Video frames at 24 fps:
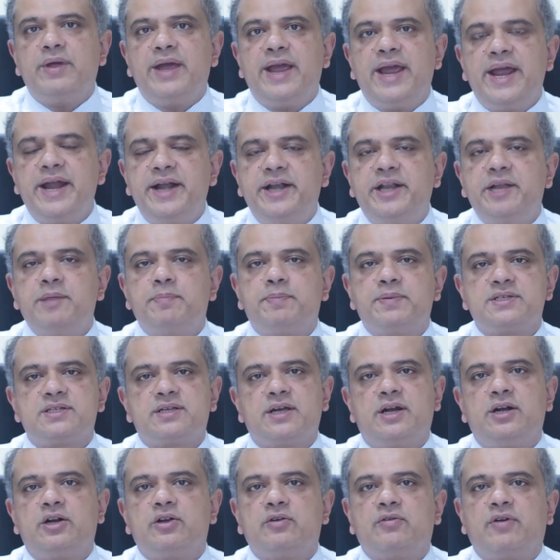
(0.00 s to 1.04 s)

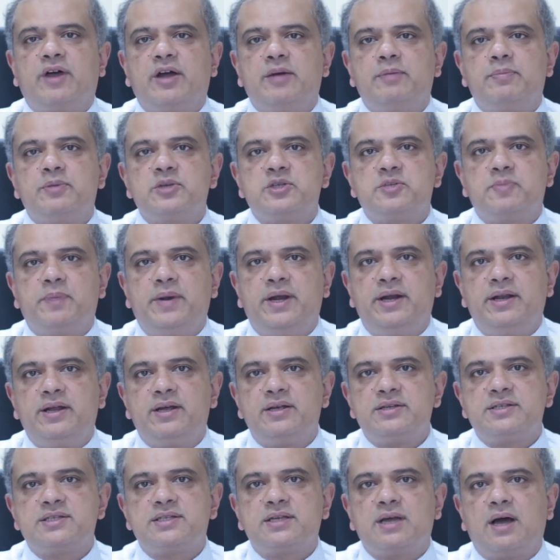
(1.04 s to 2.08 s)
80% of
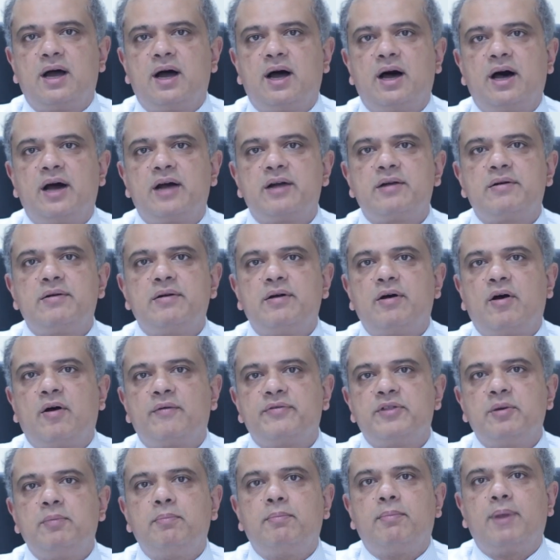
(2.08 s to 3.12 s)
hypospadias are
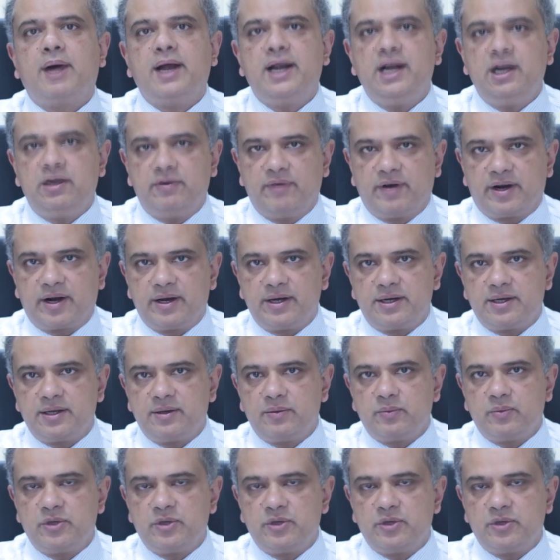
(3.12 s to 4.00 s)
of the mild variety,